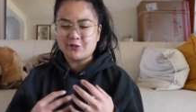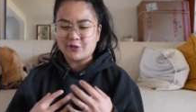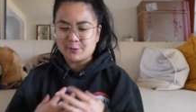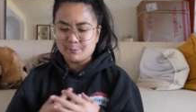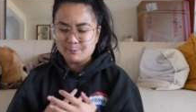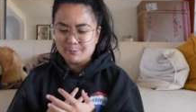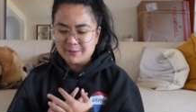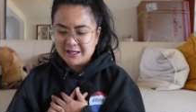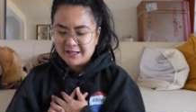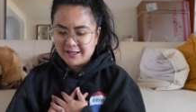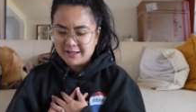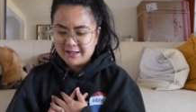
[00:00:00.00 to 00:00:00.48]
for
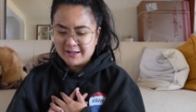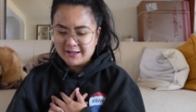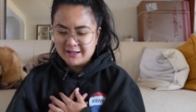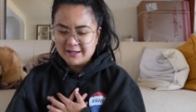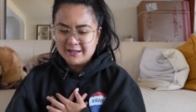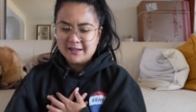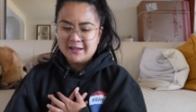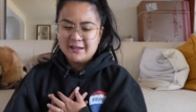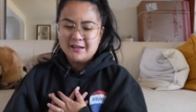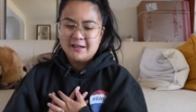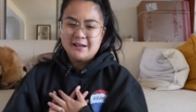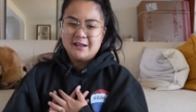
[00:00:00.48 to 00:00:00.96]
me
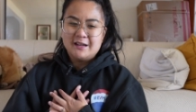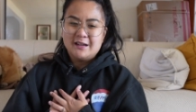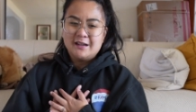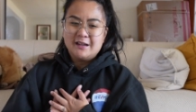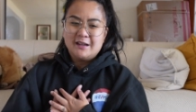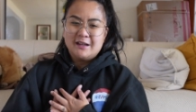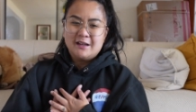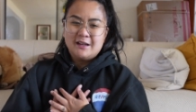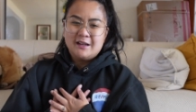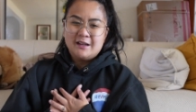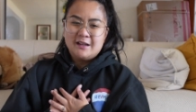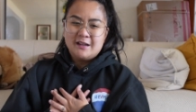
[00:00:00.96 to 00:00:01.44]

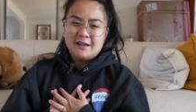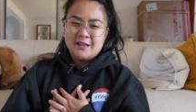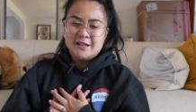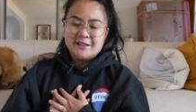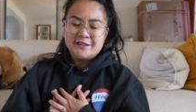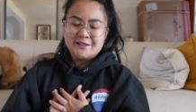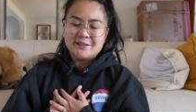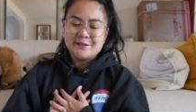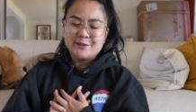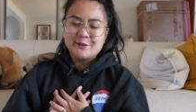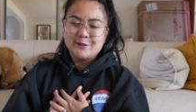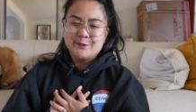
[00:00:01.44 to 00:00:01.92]

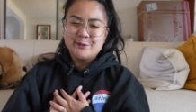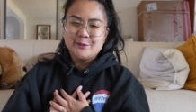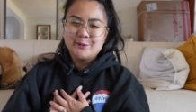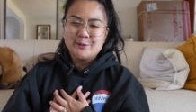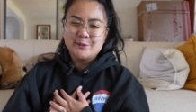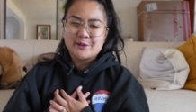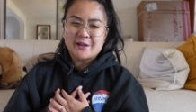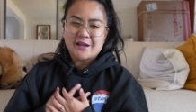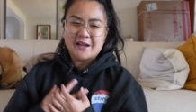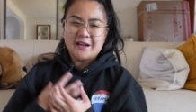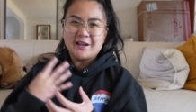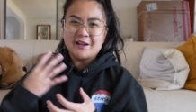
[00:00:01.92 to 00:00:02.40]

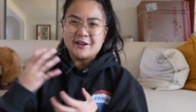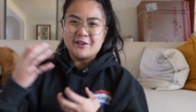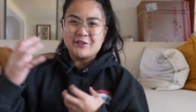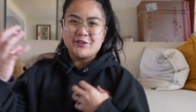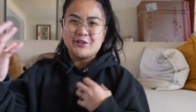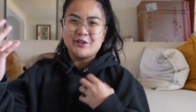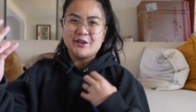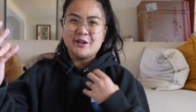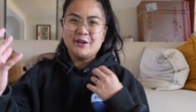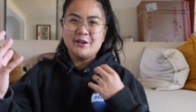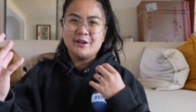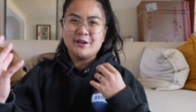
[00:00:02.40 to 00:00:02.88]
to kind of